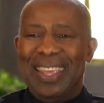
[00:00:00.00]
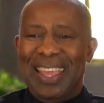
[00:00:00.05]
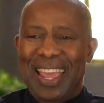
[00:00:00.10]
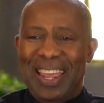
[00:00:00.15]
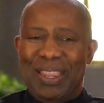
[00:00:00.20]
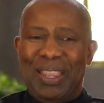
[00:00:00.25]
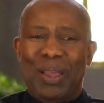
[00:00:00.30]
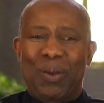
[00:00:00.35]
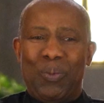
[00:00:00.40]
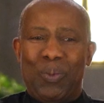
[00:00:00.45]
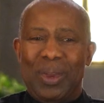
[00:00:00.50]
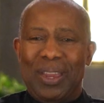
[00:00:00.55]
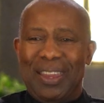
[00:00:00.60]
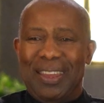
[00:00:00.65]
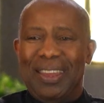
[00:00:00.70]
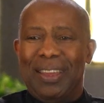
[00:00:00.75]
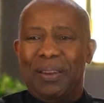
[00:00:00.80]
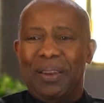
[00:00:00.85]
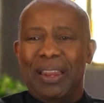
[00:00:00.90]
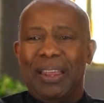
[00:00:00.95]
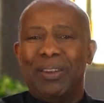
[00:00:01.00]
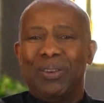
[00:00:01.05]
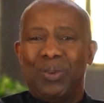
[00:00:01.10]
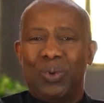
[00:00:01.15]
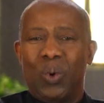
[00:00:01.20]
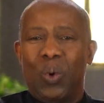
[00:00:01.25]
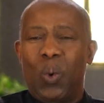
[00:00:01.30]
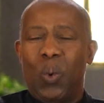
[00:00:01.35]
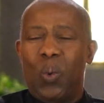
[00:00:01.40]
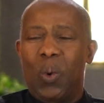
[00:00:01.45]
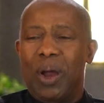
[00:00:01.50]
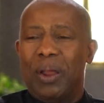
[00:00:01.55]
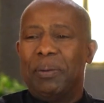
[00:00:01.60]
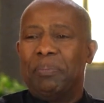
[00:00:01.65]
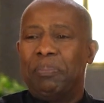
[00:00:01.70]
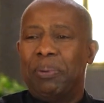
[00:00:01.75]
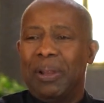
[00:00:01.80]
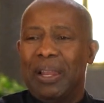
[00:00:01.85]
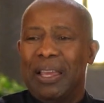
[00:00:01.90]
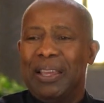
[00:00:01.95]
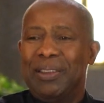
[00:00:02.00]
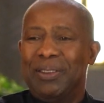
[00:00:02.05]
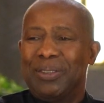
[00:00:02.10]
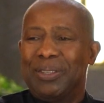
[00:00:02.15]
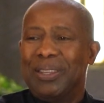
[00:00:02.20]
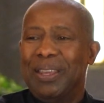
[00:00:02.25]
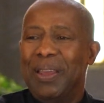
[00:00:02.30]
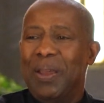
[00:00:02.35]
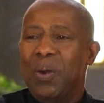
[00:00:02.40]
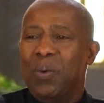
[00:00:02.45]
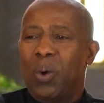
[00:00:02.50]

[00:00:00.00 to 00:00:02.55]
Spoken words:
and then we get into a one place